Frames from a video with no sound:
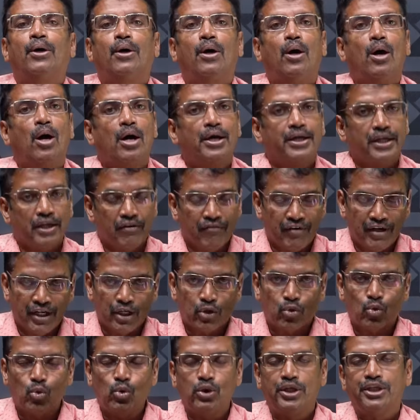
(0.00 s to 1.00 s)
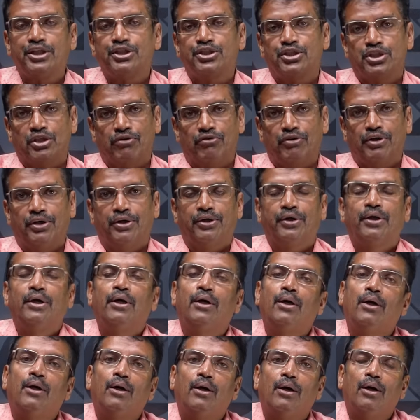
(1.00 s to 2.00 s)
or even a cooling tower
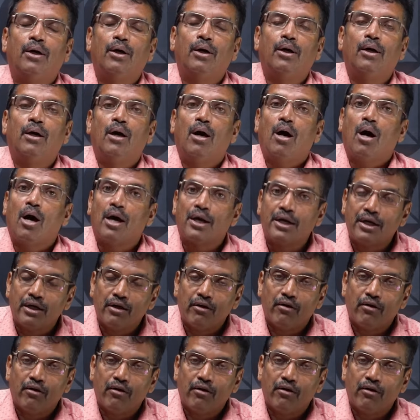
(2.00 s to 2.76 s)
uh, or,